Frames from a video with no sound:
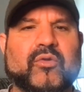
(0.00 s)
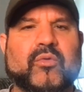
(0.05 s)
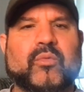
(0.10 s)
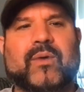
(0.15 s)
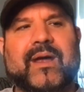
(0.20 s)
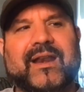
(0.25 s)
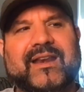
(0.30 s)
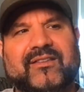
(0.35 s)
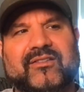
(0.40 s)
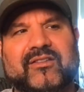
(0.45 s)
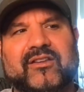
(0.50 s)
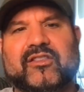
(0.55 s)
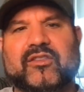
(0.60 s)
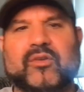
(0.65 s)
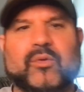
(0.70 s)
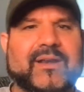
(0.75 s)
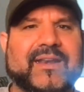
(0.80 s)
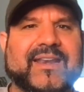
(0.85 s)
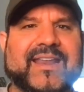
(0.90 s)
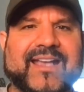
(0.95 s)
when he's going to
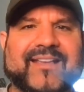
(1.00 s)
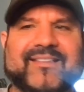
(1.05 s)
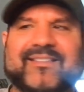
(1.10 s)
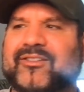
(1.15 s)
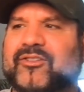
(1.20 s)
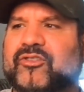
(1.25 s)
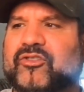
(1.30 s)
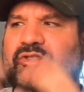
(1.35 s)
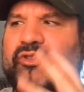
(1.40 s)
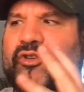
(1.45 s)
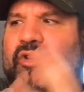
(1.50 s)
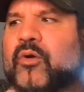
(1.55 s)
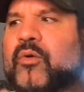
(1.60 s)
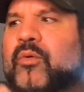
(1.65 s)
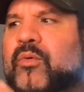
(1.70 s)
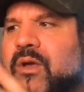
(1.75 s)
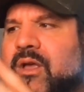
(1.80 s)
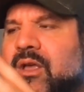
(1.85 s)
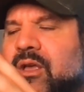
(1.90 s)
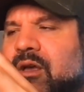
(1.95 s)
do it next. There's
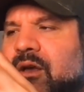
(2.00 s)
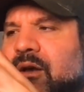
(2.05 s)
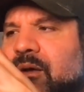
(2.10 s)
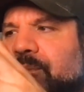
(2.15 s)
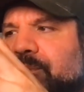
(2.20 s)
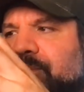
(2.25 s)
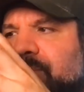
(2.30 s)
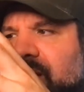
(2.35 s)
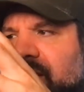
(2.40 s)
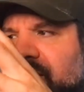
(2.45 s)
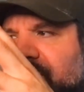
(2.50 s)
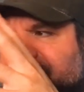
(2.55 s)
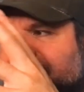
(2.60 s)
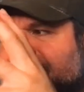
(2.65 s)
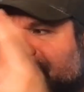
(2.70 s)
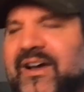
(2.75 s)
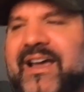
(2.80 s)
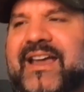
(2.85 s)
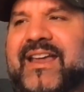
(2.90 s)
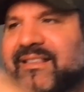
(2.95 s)
no
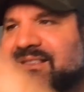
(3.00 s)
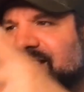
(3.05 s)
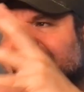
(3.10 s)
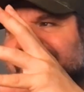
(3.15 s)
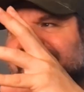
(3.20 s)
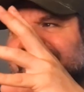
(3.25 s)
fight that